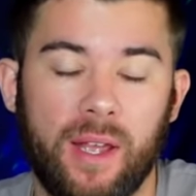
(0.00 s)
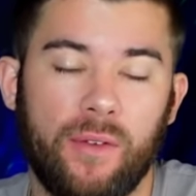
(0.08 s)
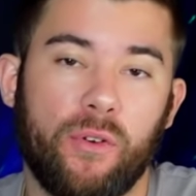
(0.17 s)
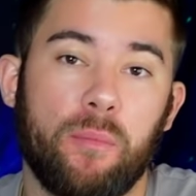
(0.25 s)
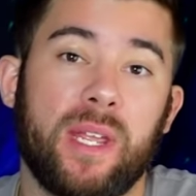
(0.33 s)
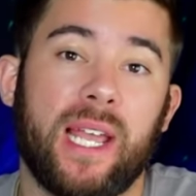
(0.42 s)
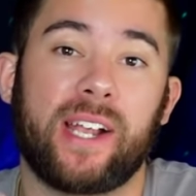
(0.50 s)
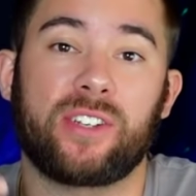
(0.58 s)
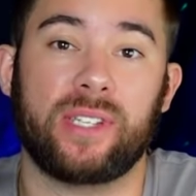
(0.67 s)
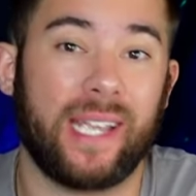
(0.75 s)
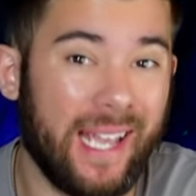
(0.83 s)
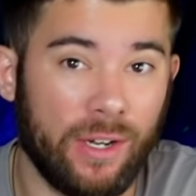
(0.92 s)
from me
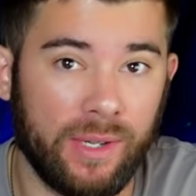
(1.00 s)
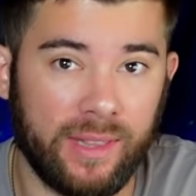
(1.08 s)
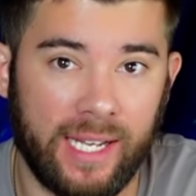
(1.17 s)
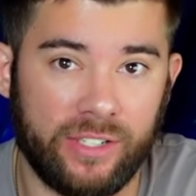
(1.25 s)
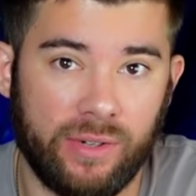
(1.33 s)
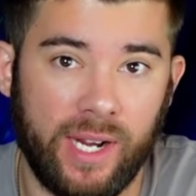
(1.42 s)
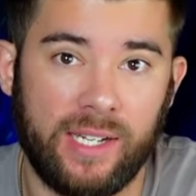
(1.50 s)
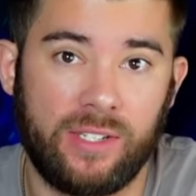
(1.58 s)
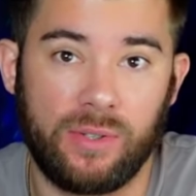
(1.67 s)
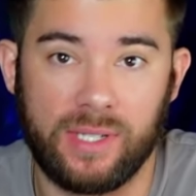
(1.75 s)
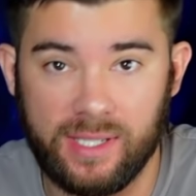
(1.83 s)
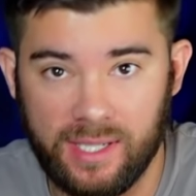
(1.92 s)
actually entering that trade so
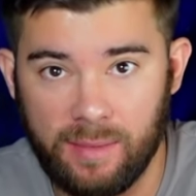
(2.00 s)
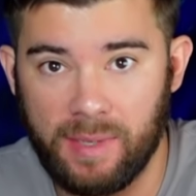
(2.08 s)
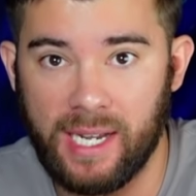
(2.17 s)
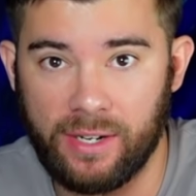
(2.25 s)
you can see me